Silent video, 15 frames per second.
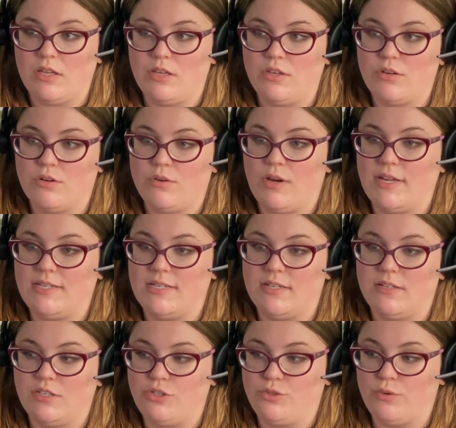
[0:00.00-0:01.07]
you know,
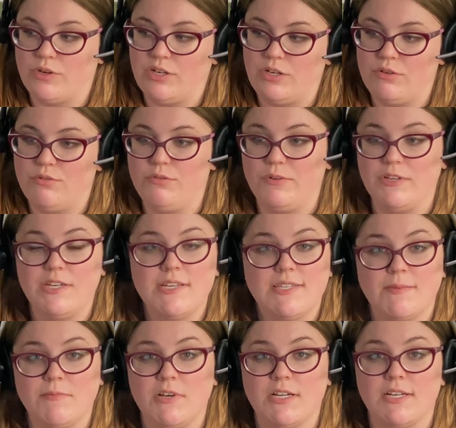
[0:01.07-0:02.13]
ideally you already know who he is.
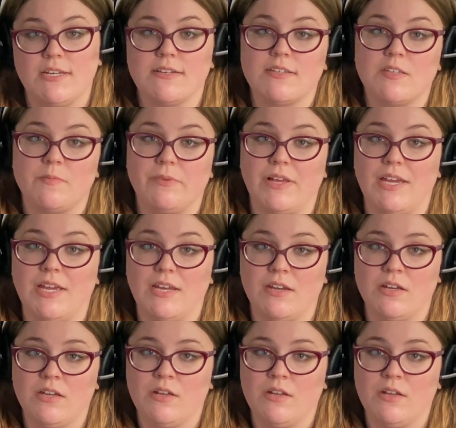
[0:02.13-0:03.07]
I'm not going to explain.